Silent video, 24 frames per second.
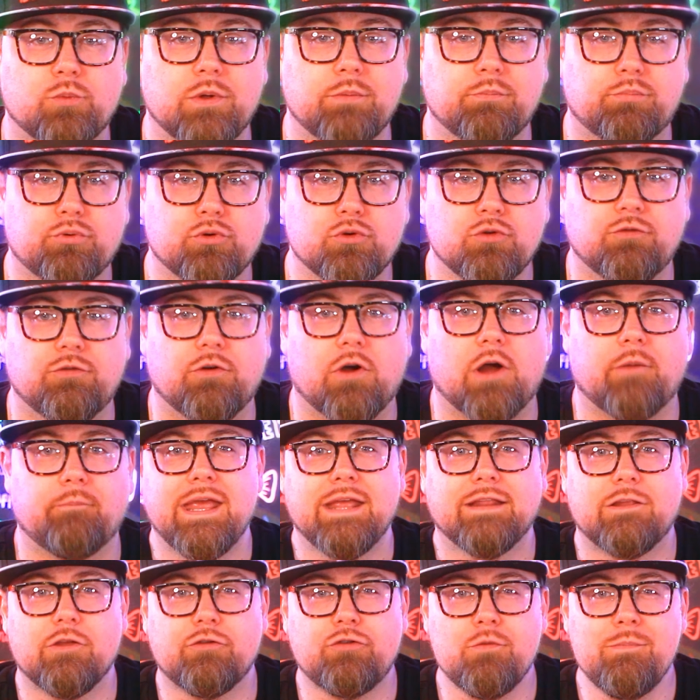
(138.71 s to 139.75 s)
improve on.
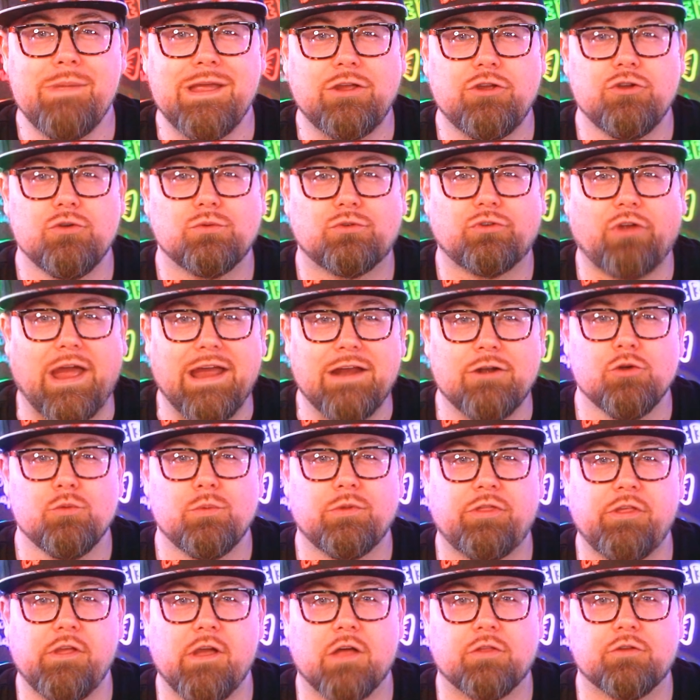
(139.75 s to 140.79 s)
This will make you tighter
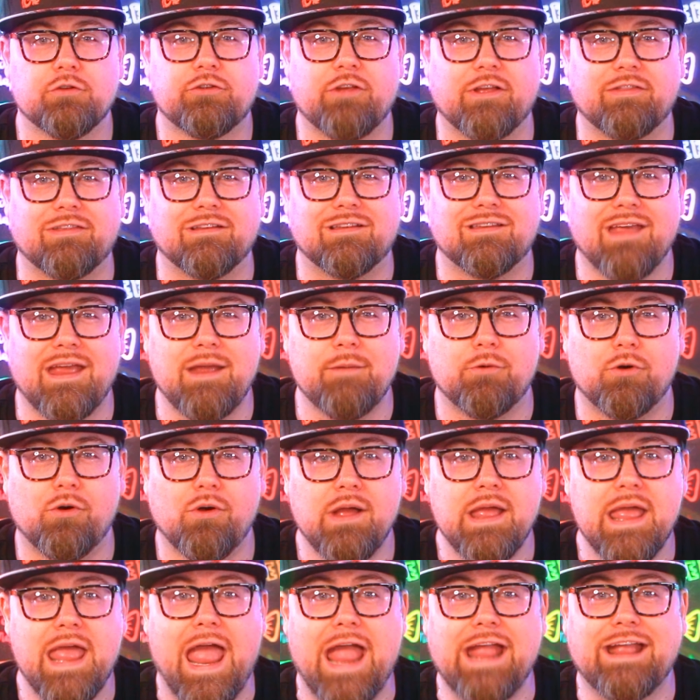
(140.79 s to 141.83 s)
with the others at the table
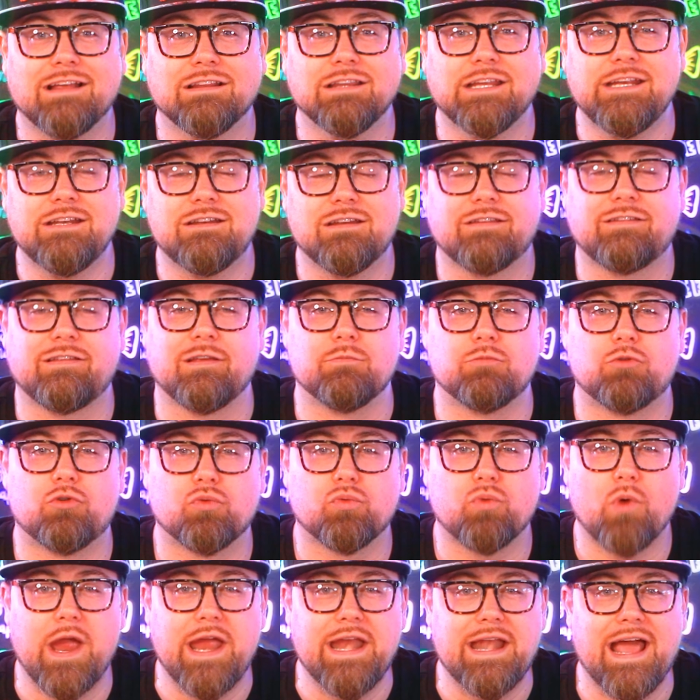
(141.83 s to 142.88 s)
and can lead to some
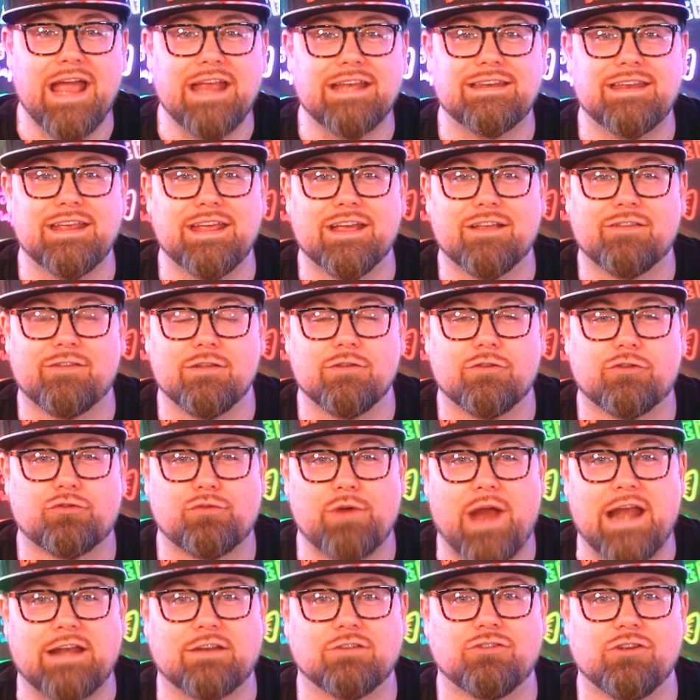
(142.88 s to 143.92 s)
great ideas and
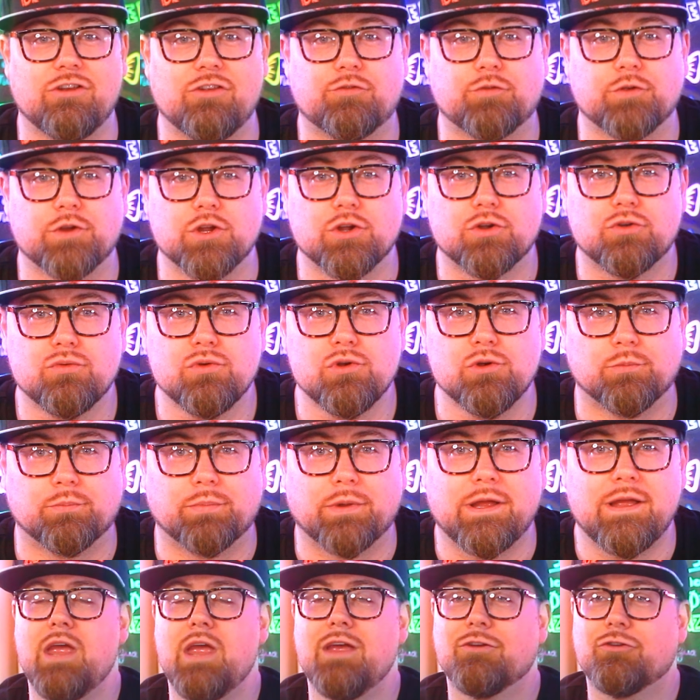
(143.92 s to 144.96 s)
strategies for your group.
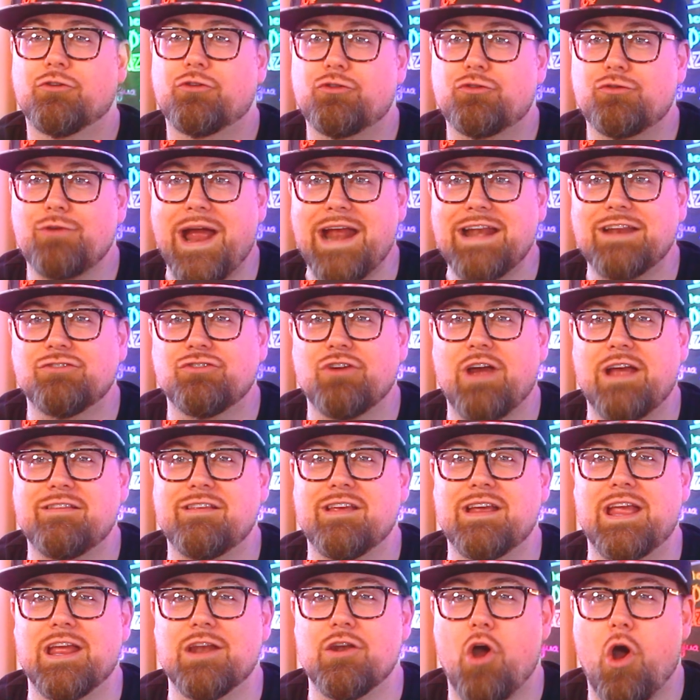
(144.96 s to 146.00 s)

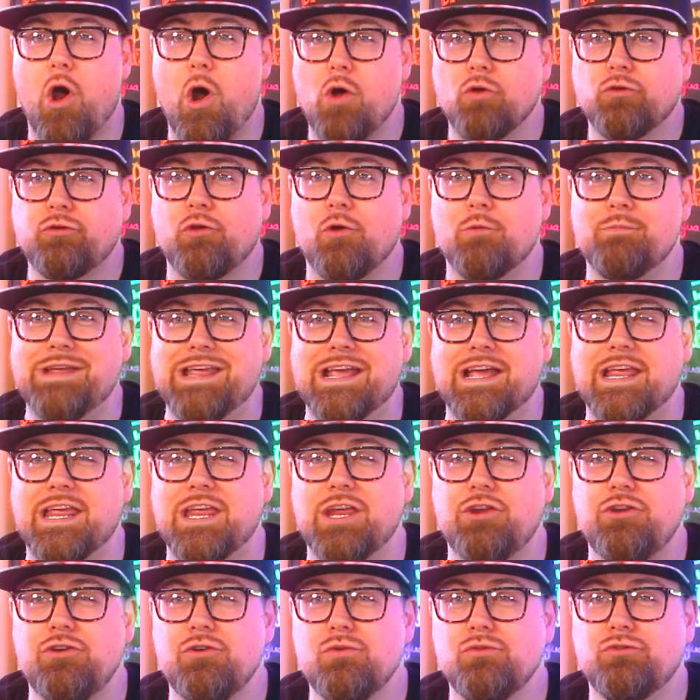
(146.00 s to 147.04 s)
Strategizing can also be a
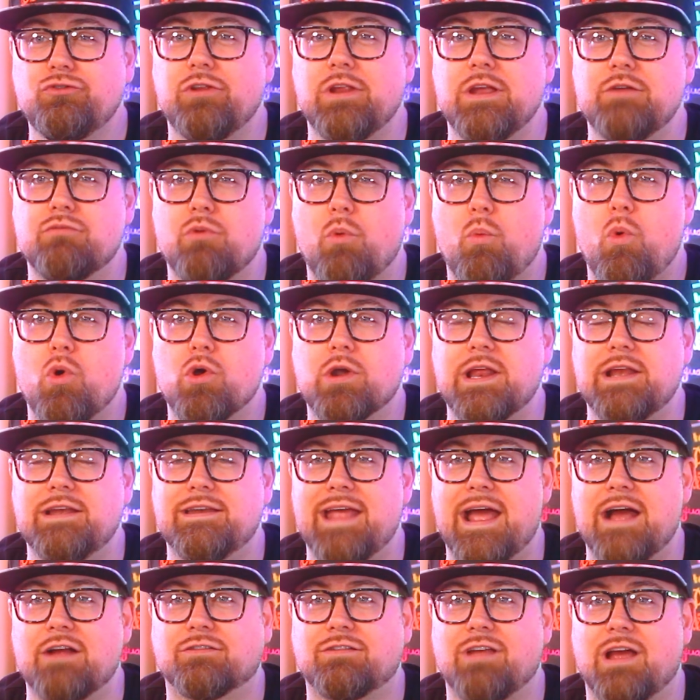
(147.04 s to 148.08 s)
hugely rewarding
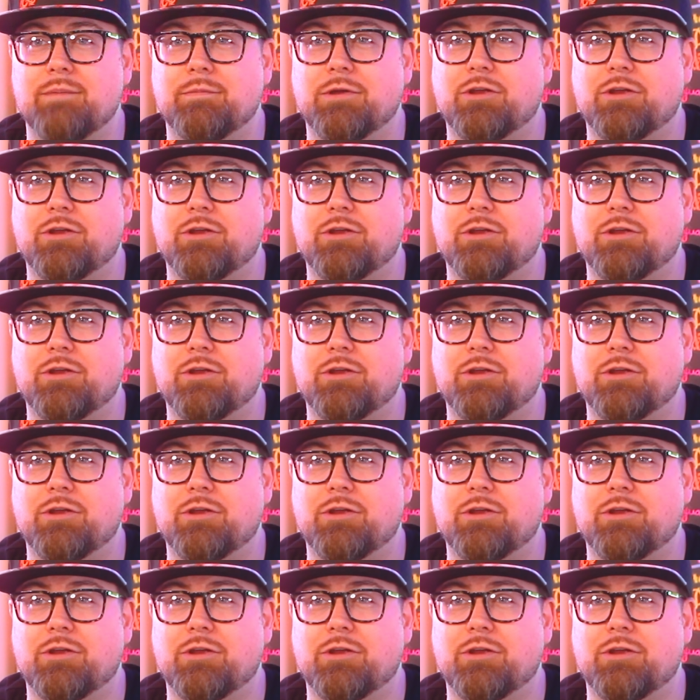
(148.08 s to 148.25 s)
downtime